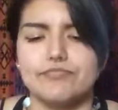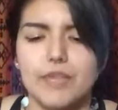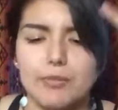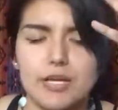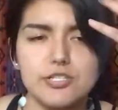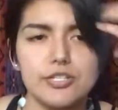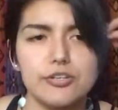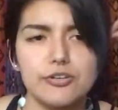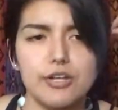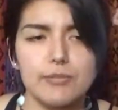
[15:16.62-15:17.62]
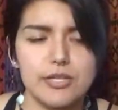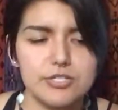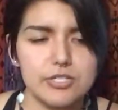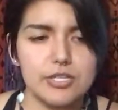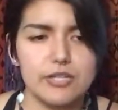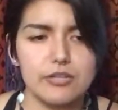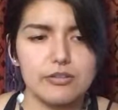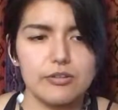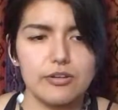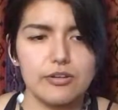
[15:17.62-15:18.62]

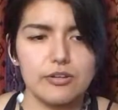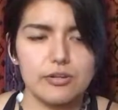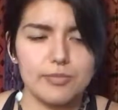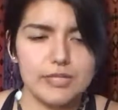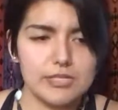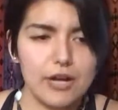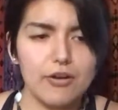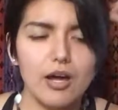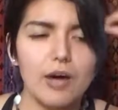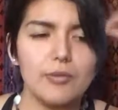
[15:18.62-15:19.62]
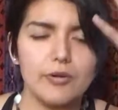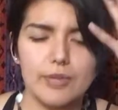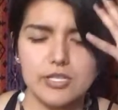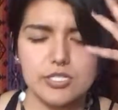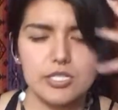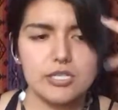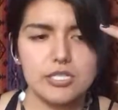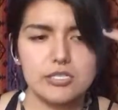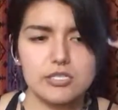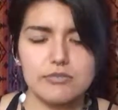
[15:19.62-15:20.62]
Imagining your best outcome, or imagining
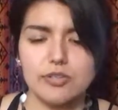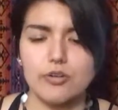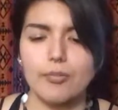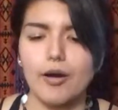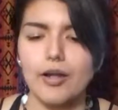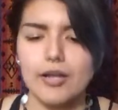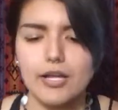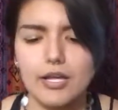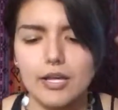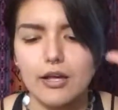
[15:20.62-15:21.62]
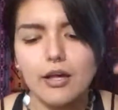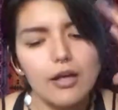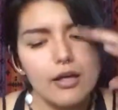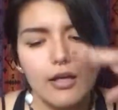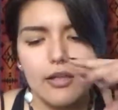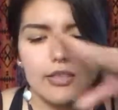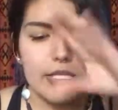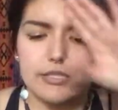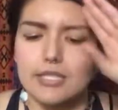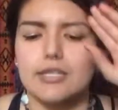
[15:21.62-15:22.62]
things leaving your body,
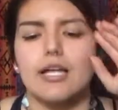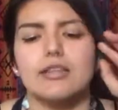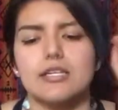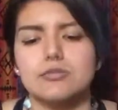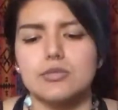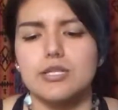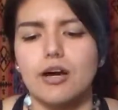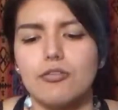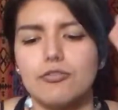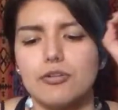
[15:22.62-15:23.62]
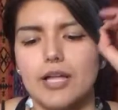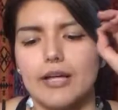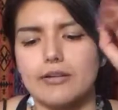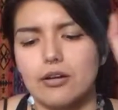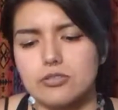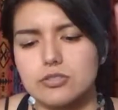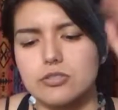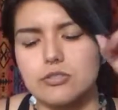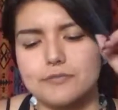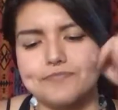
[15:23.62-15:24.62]
things like that. That's really helpful. And
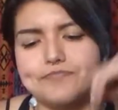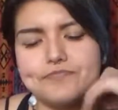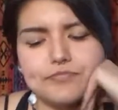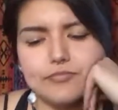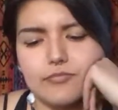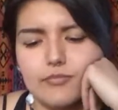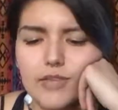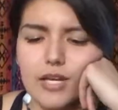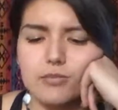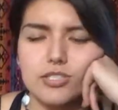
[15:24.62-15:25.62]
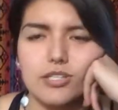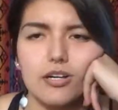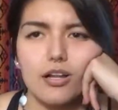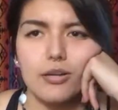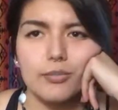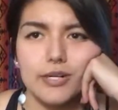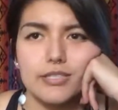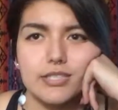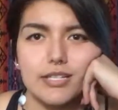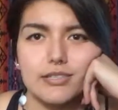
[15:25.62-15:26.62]
also, I'm just gonna call it
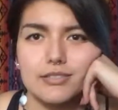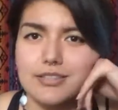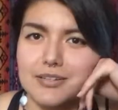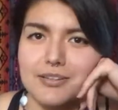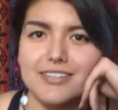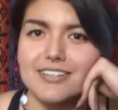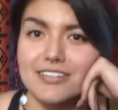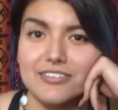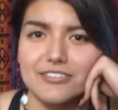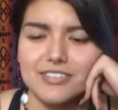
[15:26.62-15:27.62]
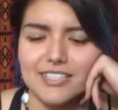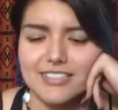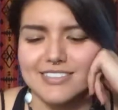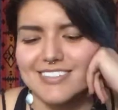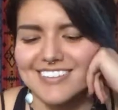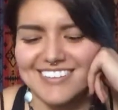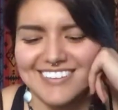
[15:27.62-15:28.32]
brain science. I think neuroscience